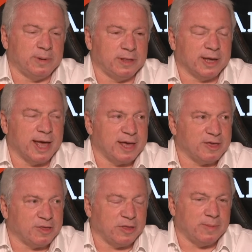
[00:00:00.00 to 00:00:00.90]
the case
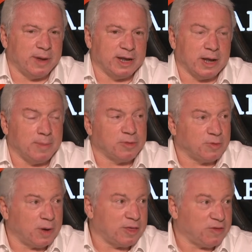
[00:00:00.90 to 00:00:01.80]
that the money comes
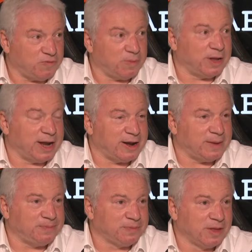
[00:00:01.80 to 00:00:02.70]
to us from the lender.
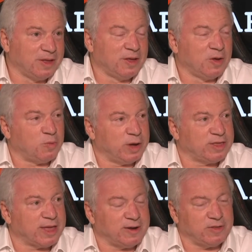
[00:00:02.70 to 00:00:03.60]
We
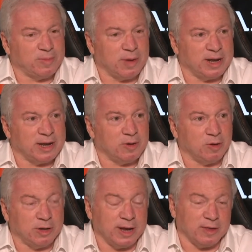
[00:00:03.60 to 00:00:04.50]
send the money, or
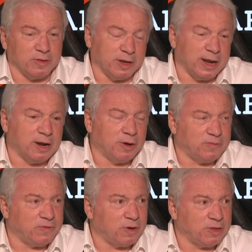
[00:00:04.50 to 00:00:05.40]
the net loan
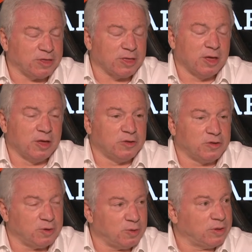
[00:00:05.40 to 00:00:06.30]
advance,
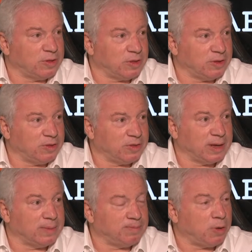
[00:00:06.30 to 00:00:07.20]
to
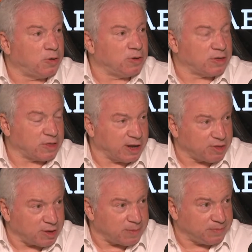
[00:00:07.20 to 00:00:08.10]
the borrower's
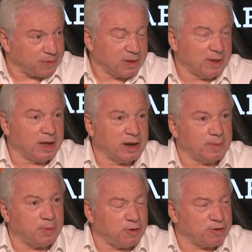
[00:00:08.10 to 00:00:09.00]
solicitor, and the
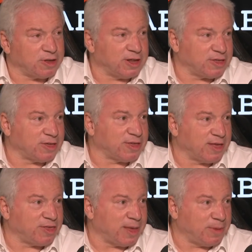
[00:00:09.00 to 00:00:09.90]
borrower's solicitor
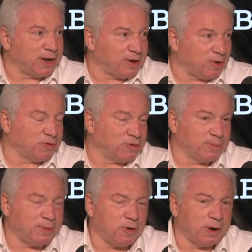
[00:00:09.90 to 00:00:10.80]
sends that money on to the
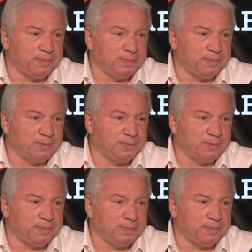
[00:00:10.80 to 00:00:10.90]
borrower.